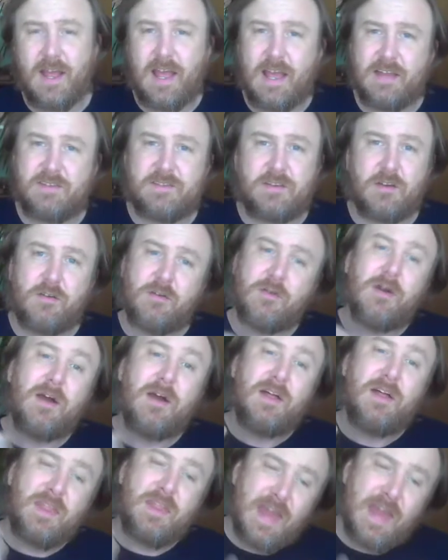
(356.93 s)
And so
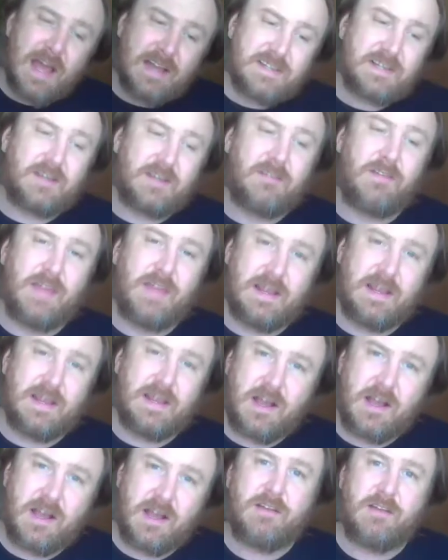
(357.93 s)
that's
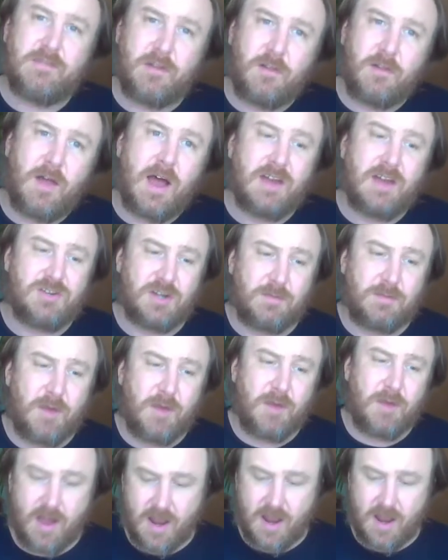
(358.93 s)
kind of the logic
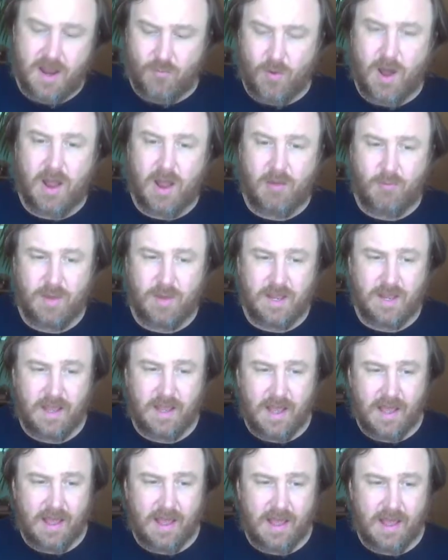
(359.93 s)
behind why we
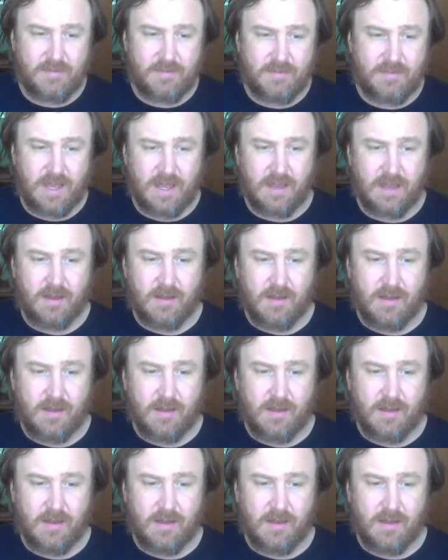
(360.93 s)
have the,